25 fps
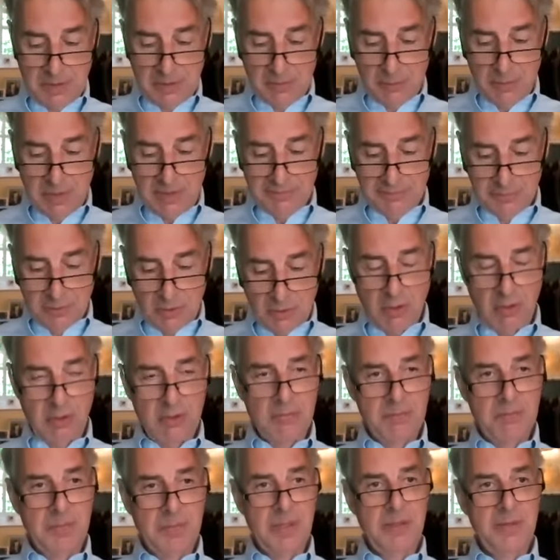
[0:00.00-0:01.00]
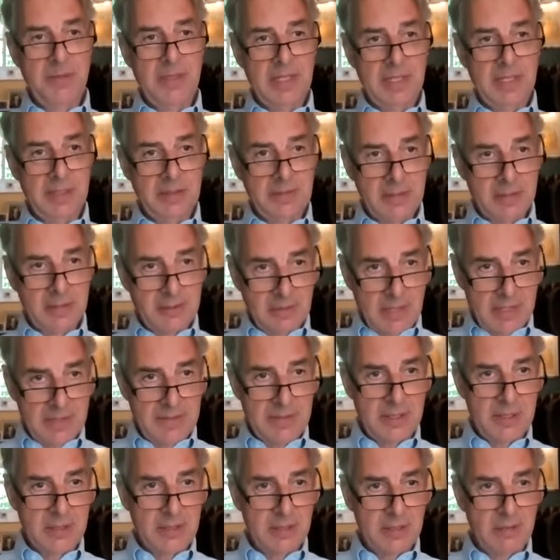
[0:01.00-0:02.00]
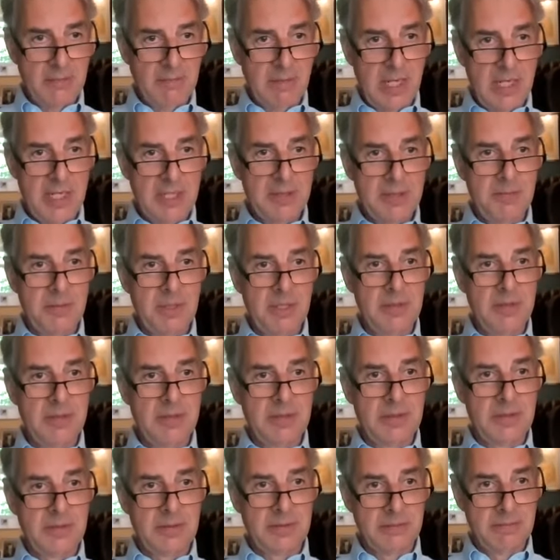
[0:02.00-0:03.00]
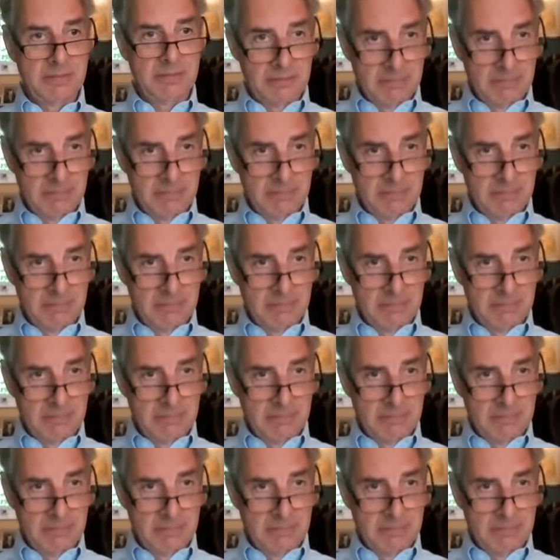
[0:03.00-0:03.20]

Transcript: We've gone. But the transitional arrangements,